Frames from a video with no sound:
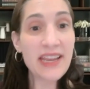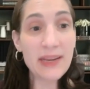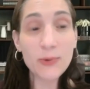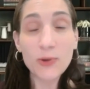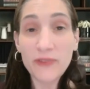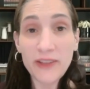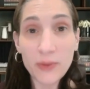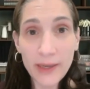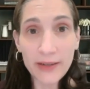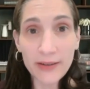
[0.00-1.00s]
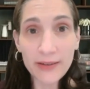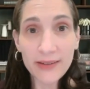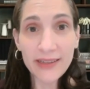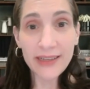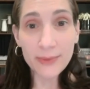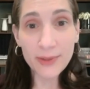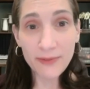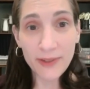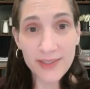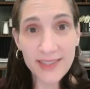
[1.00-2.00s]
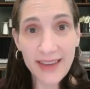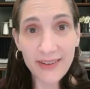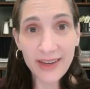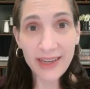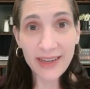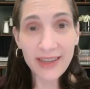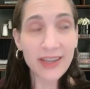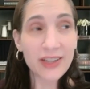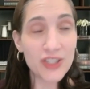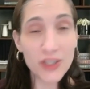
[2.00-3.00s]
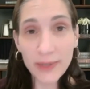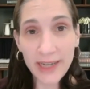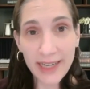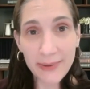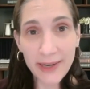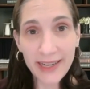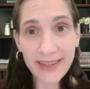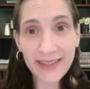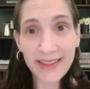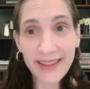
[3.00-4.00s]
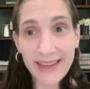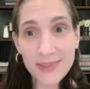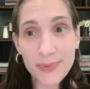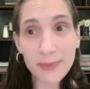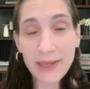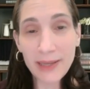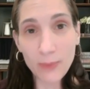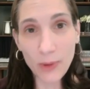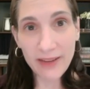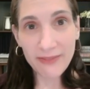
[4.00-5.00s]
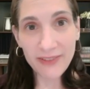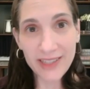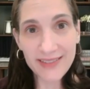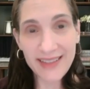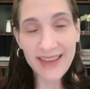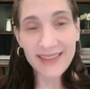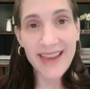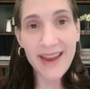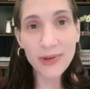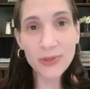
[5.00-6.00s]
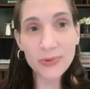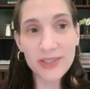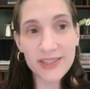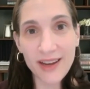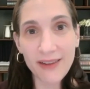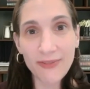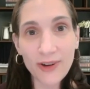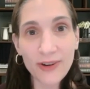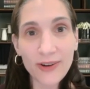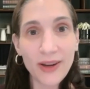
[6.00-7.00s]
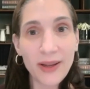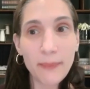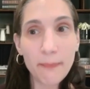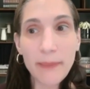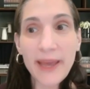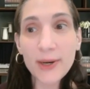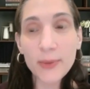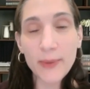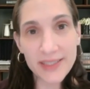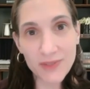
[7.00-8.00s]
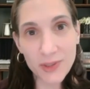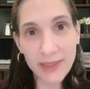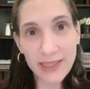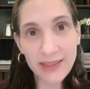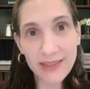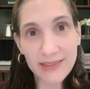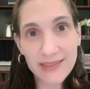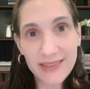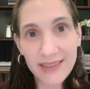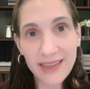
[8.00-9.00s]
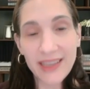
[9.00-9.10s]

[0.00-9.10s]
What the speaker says: It will feel weird. It will feel scary. Do it anyway. That's what being brave is. That's how you discover better ways of doing things.